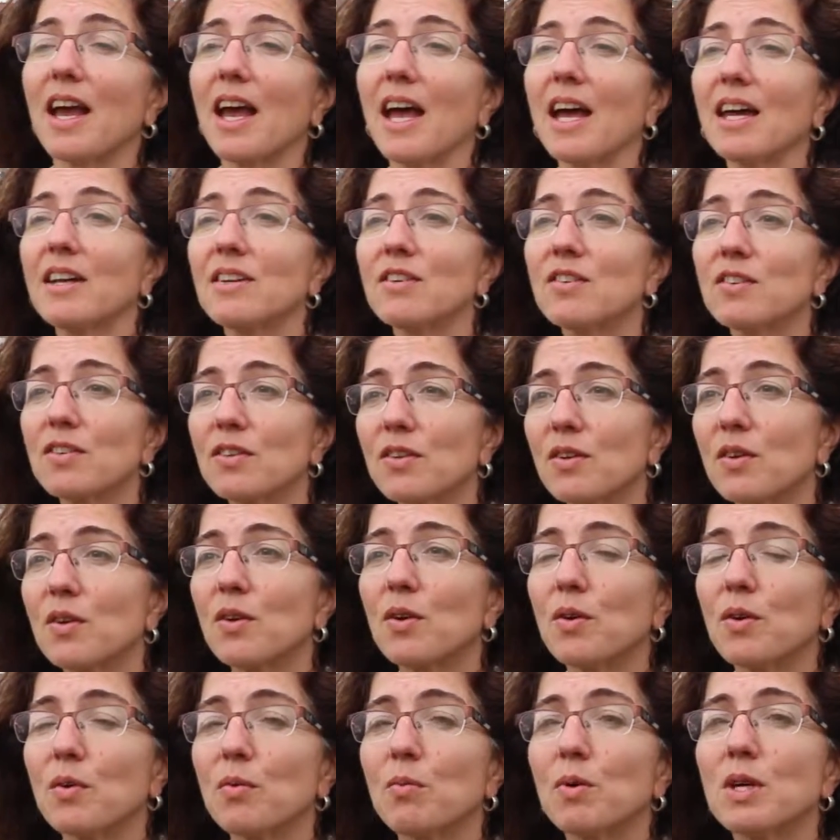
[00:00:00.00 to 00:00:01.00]
And
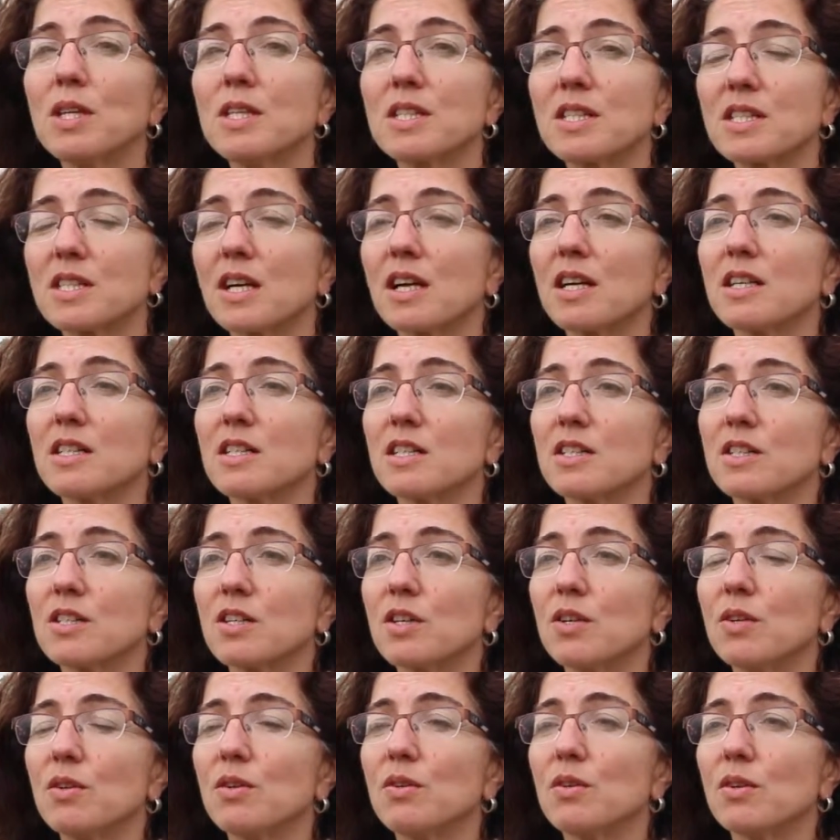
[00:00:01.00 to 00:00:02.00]
we decided
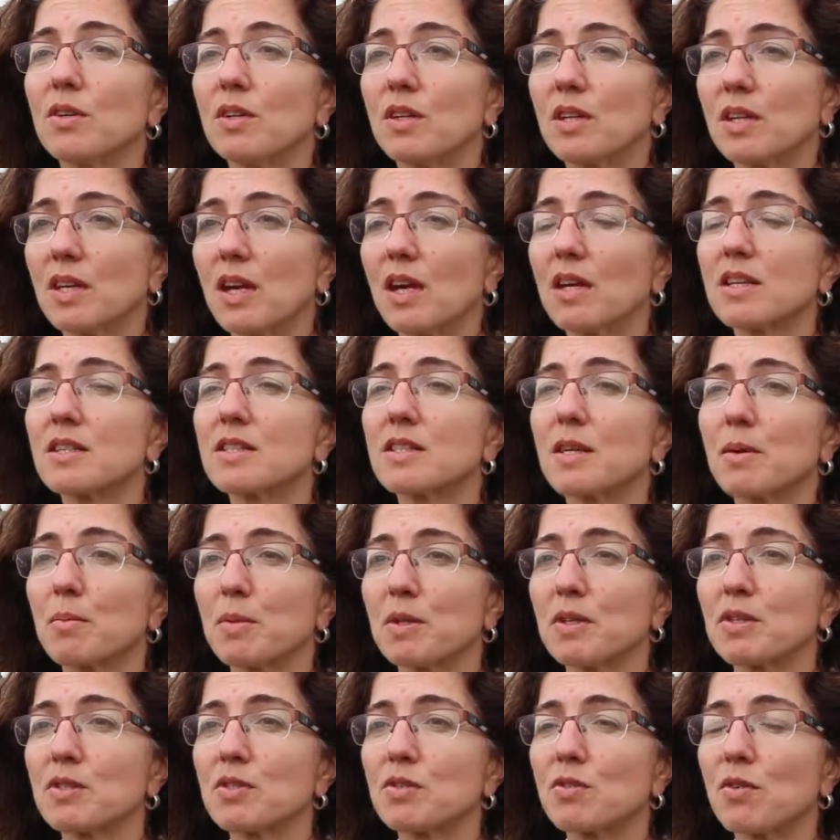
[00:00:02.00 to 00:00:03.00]
to cut
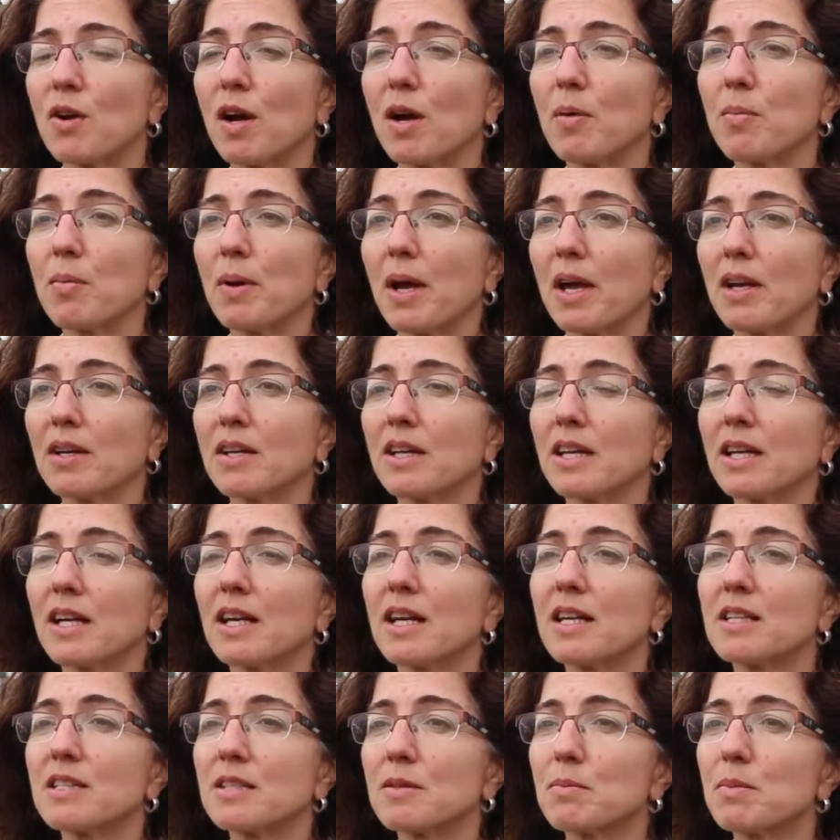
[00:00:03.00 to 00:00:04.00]
some of the scrub and
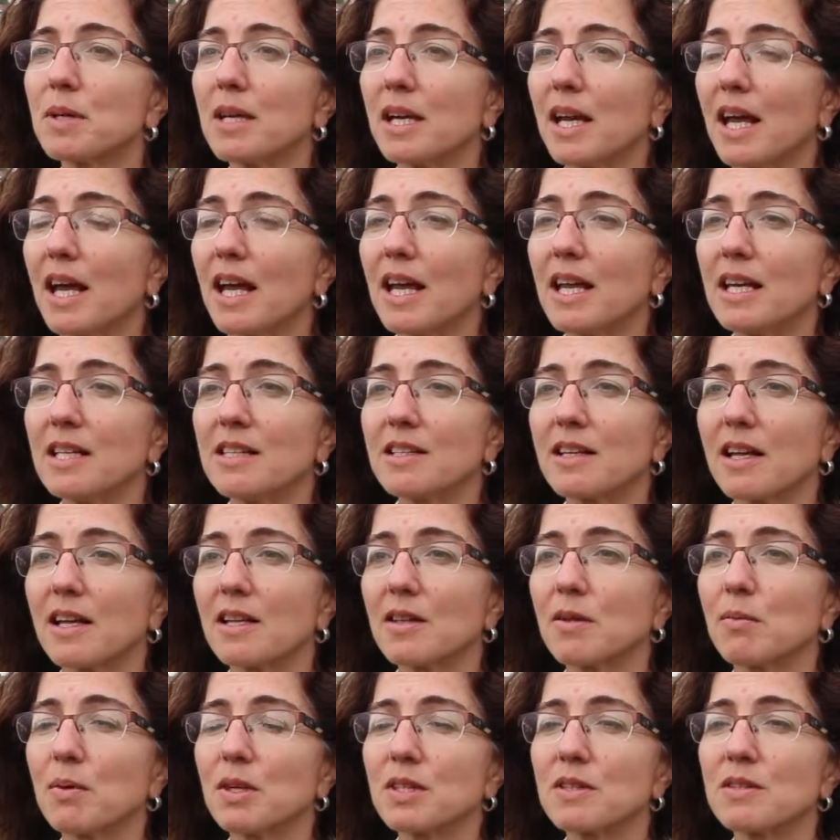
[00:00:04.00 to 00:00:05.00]
clear some glades
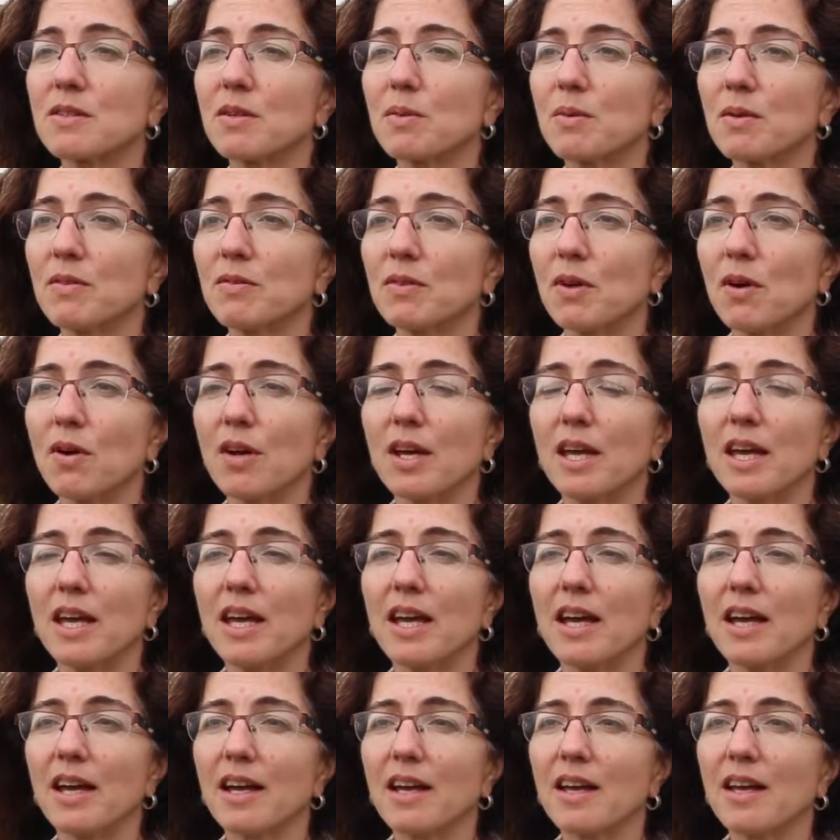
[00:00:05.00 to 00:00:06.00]
like the ones that we've got
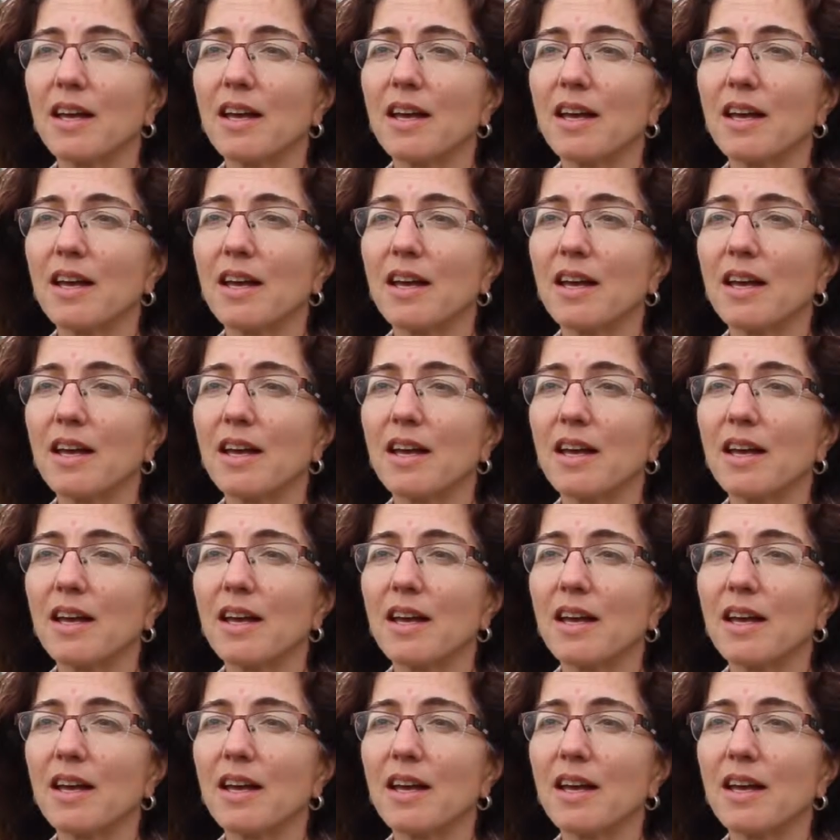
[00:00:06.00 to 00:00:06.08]
here.